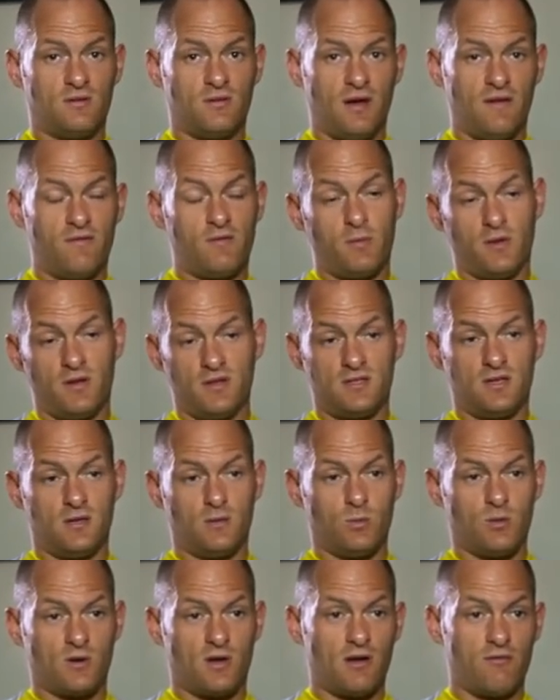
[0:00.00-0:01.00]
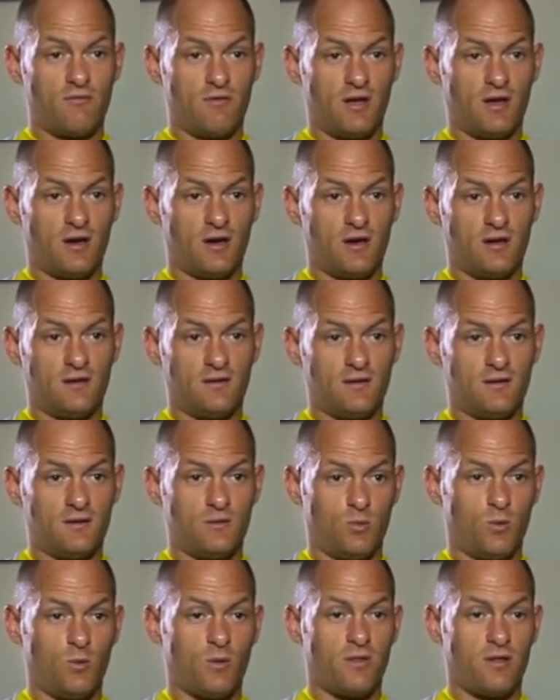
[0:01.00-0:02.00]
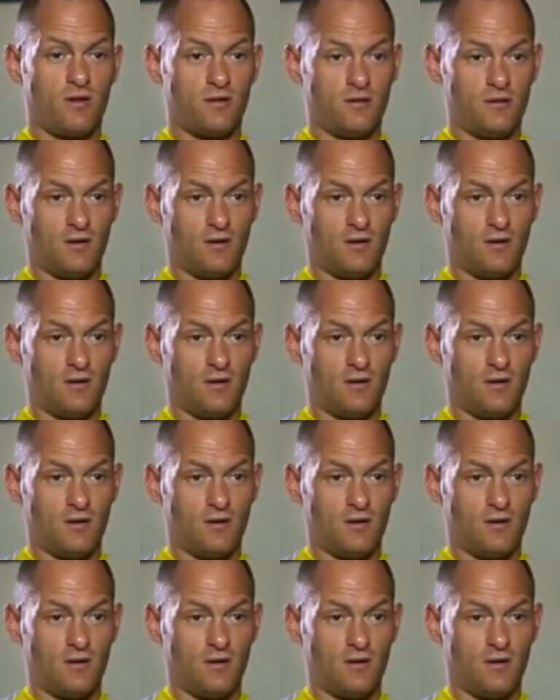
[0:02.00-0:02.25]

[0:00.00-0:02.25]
Everybody said we would get relegated. We were third